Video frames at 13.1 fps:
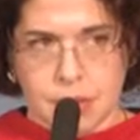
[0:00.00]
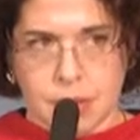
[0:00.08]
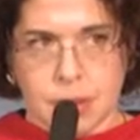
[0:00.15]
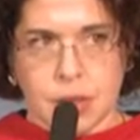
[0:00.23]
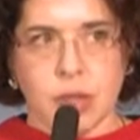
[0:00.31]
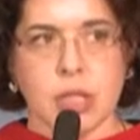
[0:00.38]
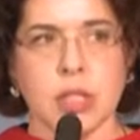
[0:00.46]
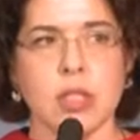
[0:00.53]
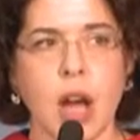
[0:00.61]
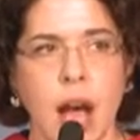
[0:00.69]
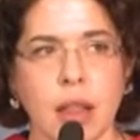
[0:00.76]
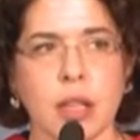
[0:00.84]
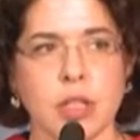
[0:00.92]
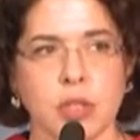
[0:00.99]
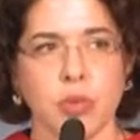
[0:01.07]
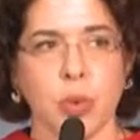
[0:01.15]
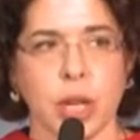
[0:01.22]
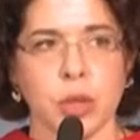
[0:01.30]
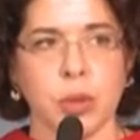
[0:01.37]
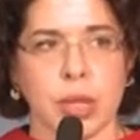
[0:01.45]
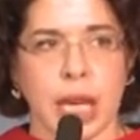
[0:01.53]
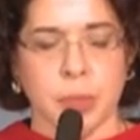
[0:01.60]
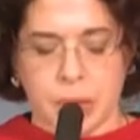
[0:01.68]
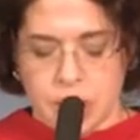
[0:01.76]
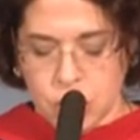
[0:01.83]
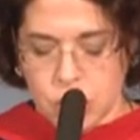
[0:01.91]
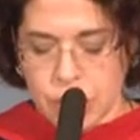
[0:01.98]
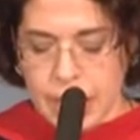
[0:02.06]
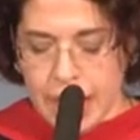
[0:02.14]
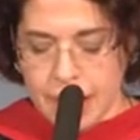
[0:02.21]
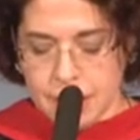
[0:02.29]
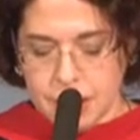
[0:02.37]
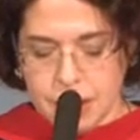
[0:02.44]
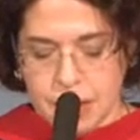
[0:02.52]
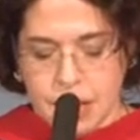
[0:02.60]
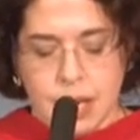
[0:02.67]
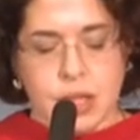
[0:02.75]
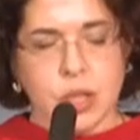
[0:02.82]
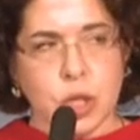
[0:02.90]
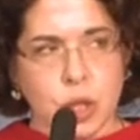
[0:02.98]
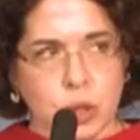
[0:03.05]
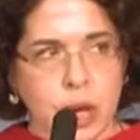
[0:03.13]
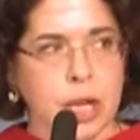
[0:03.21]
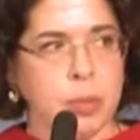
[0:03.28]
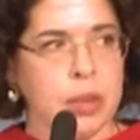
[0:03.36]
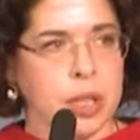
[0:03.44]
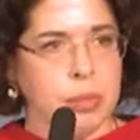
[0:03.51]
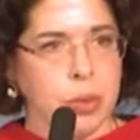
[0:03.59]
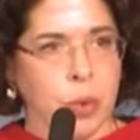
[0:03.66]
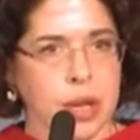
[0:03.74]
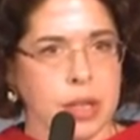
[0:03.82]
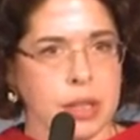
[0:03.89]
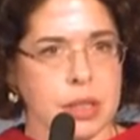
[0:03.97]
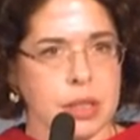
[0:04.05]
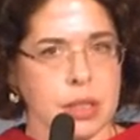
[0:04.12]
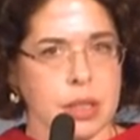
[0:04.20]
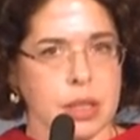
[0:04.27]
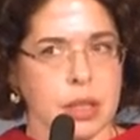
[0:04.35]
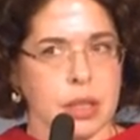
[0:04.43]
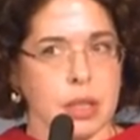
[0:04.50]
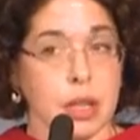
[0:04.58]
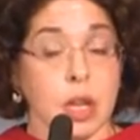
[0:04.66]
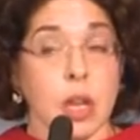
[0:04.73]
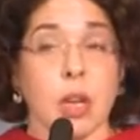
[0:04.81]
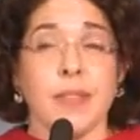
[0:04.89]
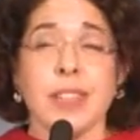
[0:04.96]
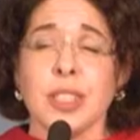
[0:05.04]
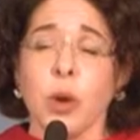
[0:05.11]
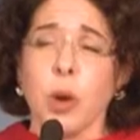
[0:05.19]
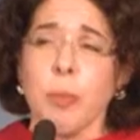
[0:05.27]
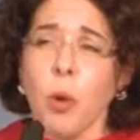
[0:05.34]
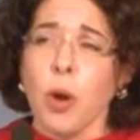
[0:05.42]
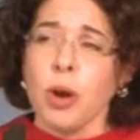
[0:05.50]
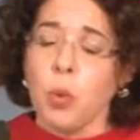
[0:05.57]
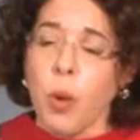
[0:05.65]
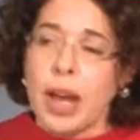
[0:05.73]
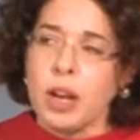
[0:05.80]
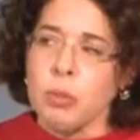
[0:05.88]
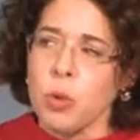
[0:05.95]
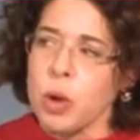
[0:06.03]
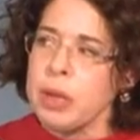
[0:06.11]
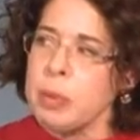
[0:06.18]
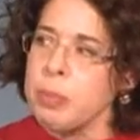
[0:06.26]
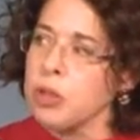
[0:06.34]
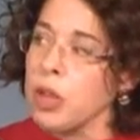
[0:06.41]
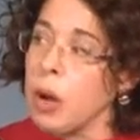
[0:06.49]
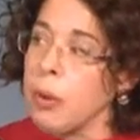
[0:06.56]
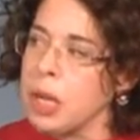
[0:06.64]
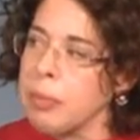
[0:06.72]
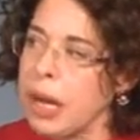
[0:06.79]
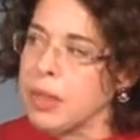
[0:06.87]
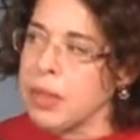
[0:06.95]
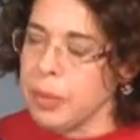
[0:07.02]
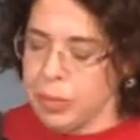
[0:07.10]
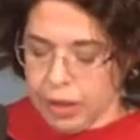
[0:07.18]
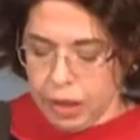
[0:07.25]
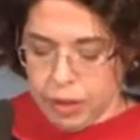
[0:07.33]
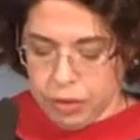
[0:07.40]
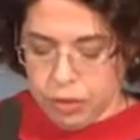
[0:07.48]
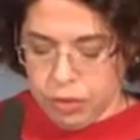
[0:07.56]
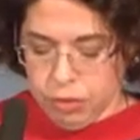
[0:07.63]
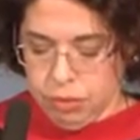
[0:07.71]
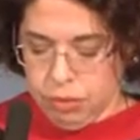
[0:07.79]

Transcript: So this knowledge of what you like being good at is incredibly important. If it's so important, why don't more people know it about themselves?